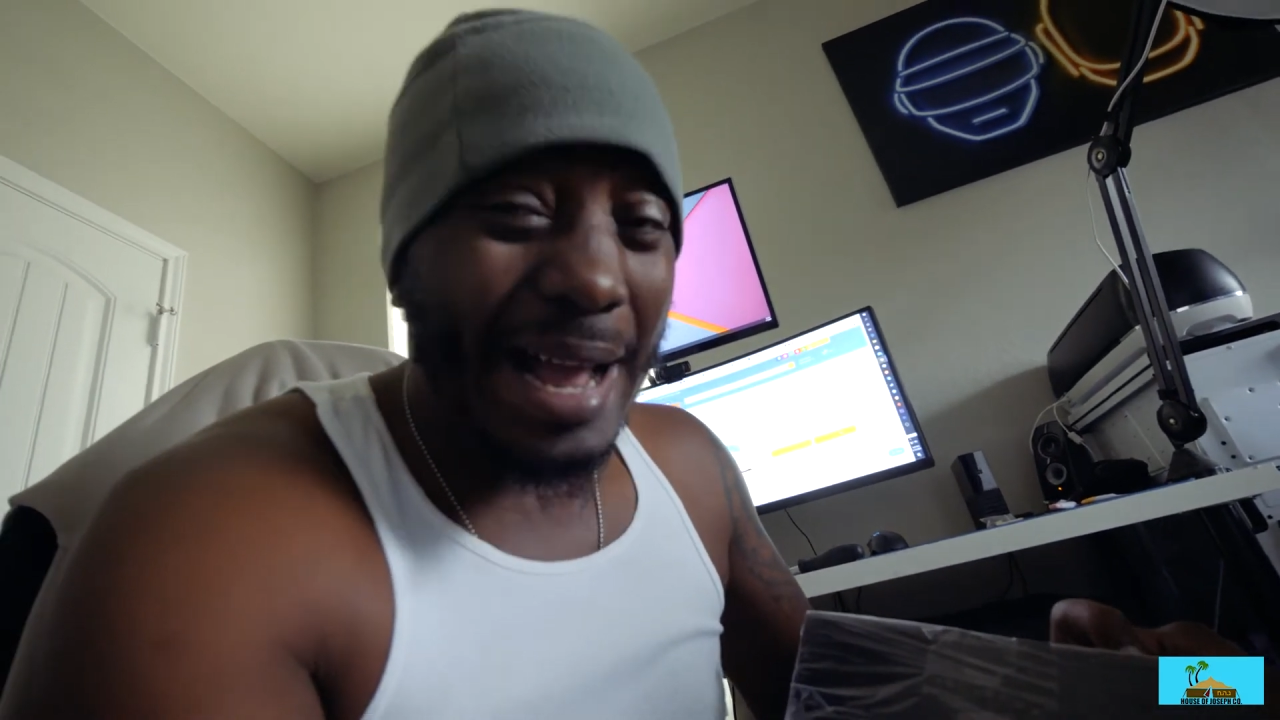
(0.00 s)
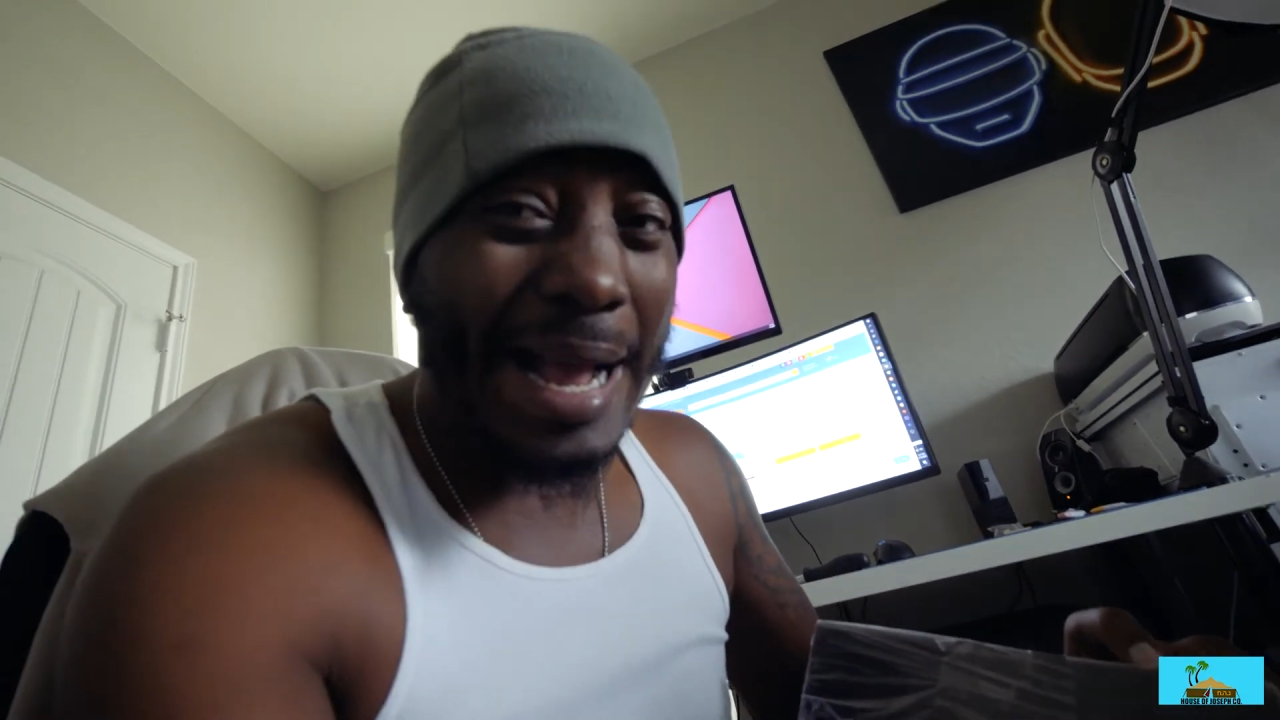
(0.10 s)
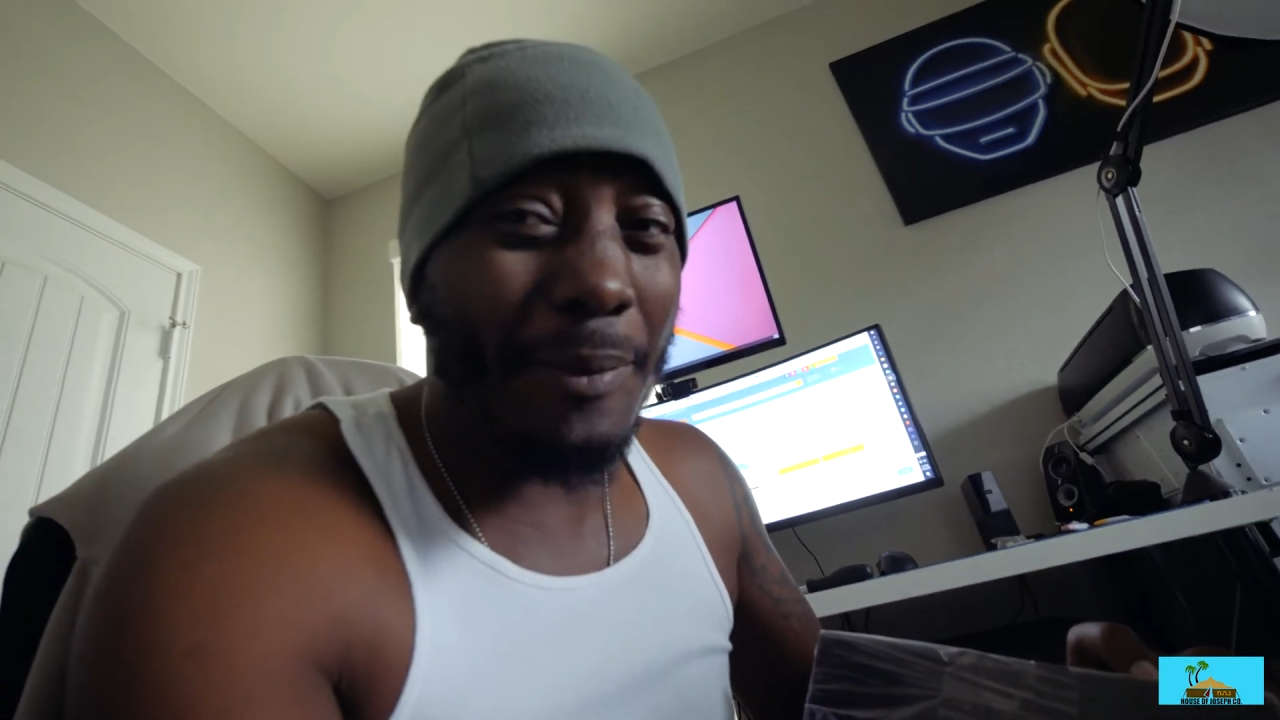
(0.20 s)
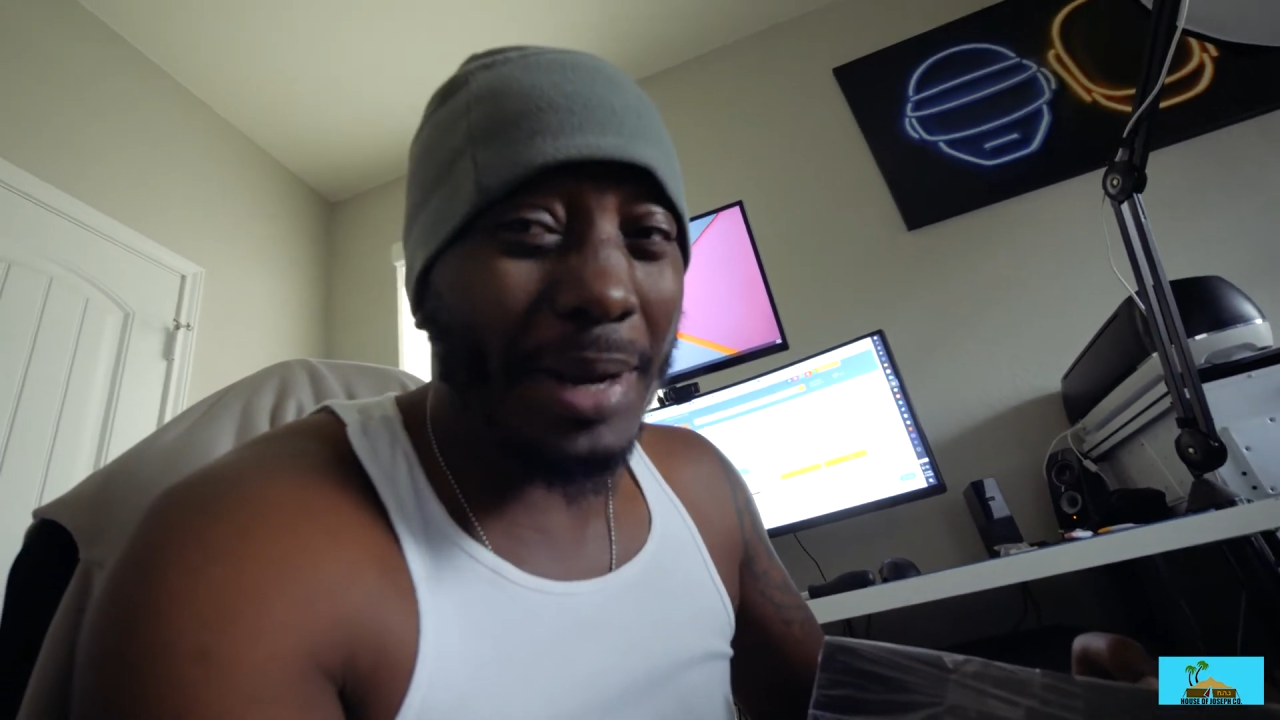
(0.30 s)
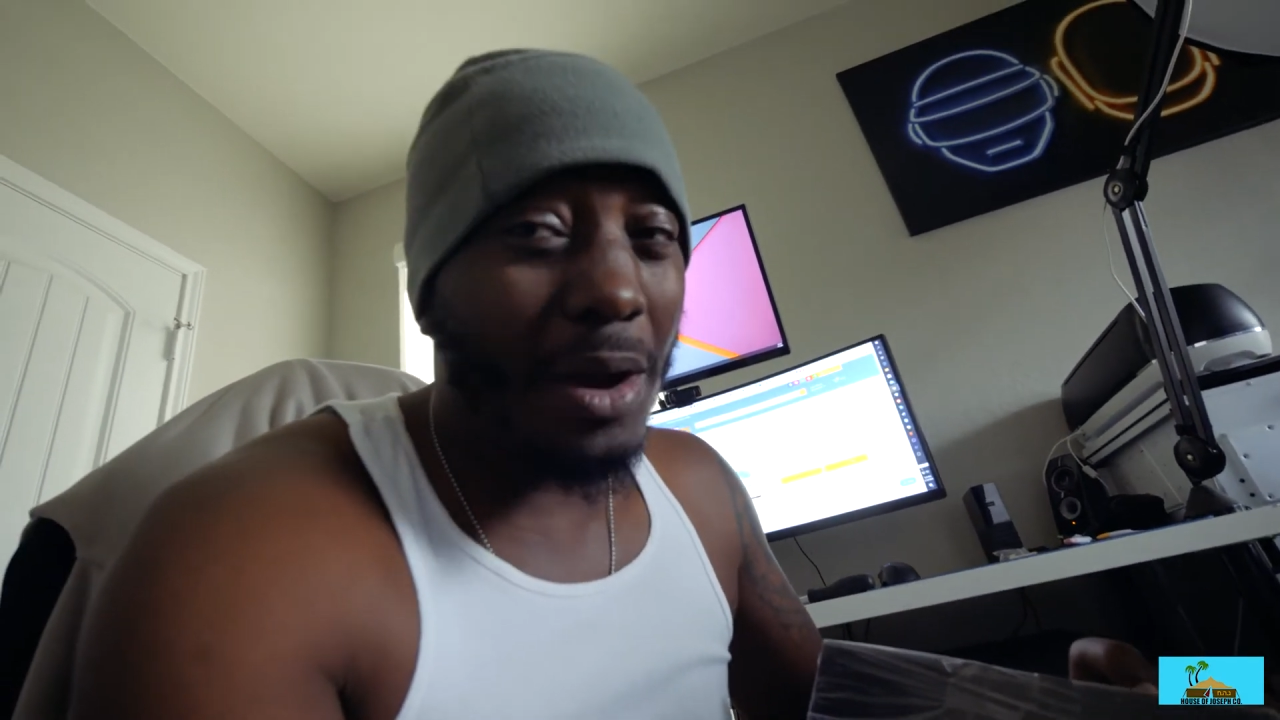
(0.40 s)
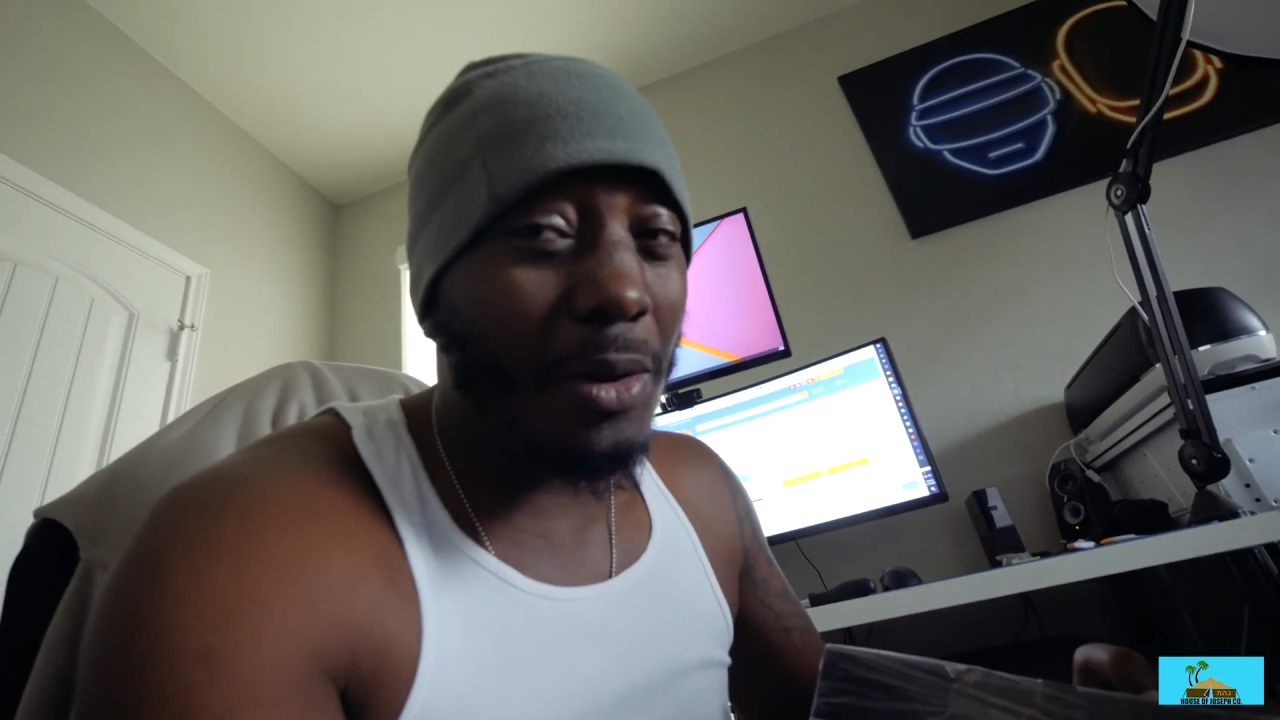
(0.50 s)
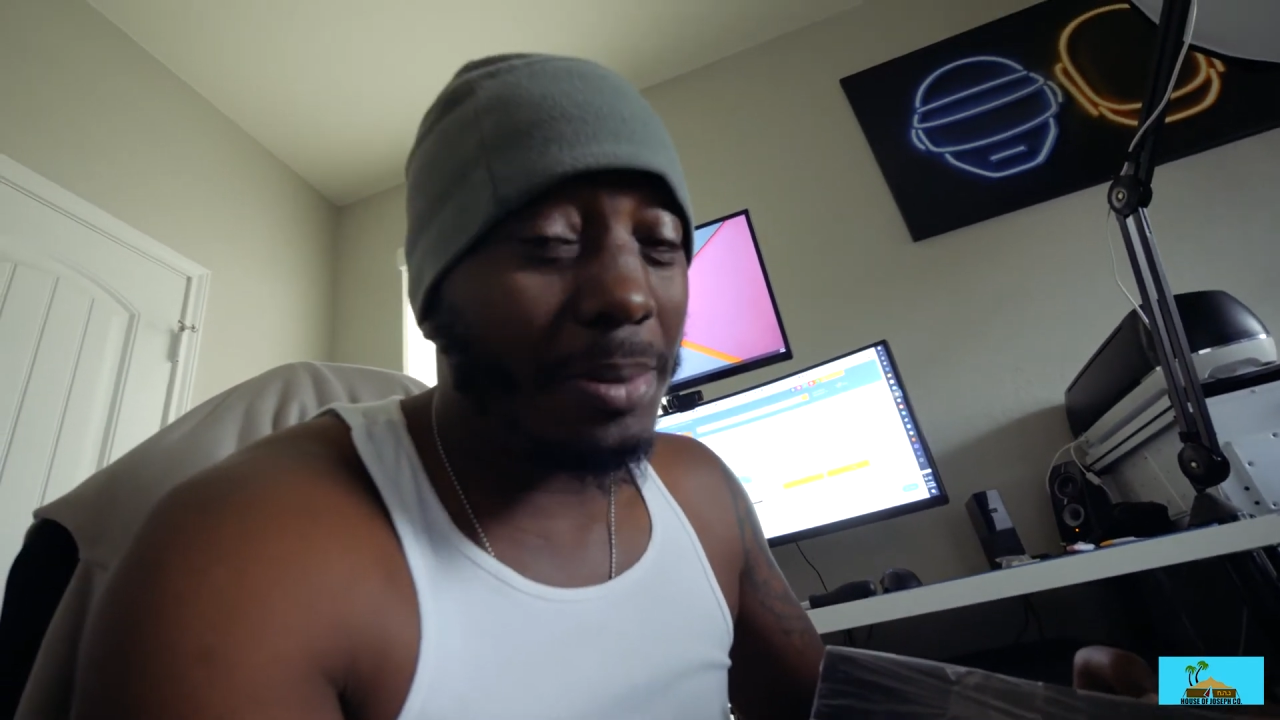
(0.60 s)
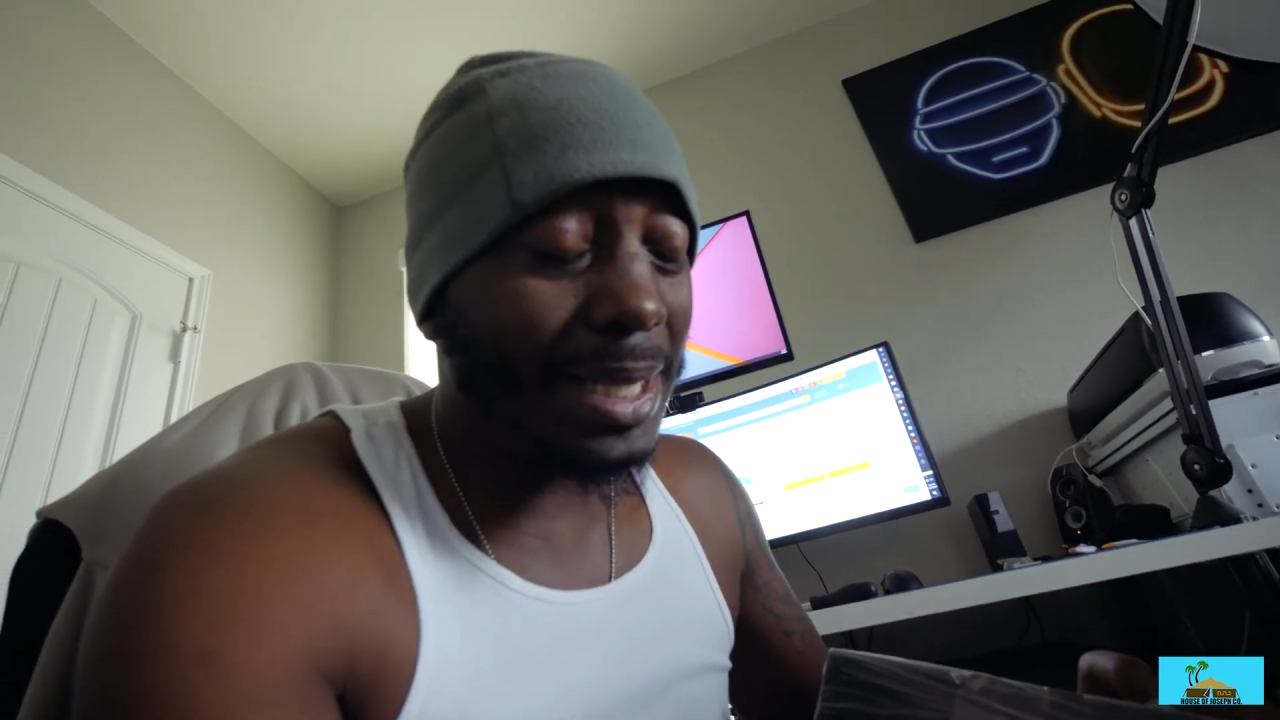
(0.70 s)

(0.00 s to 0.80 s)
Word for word: I, I would hope